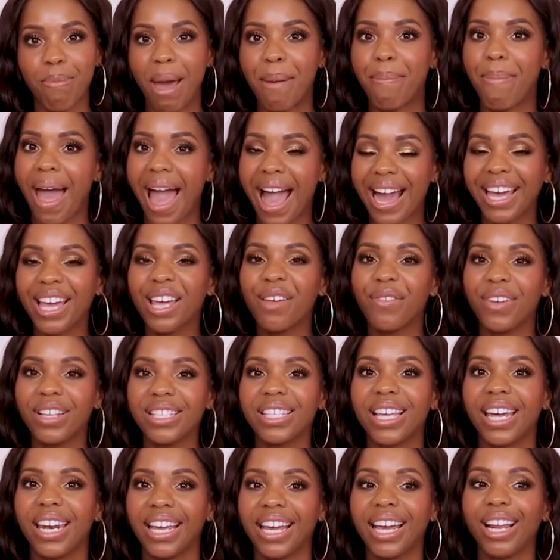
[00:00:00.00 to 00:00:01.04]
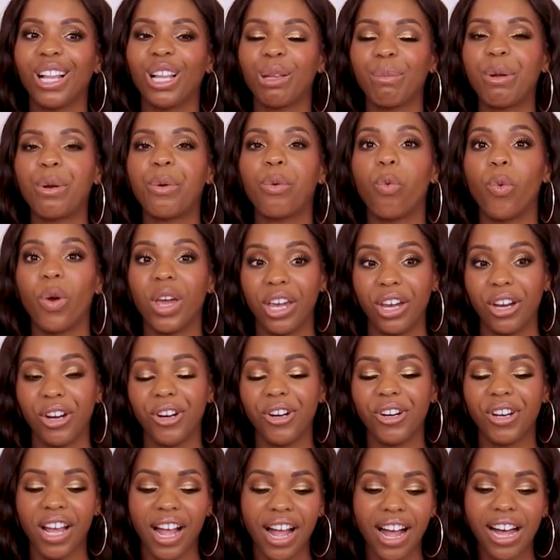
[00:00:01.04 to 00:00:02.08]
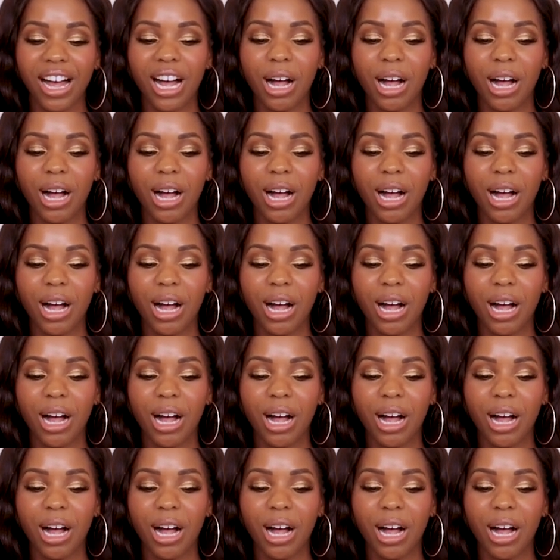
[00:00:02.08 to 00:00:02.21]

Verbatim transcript: my packing is gonna get a little bit weird.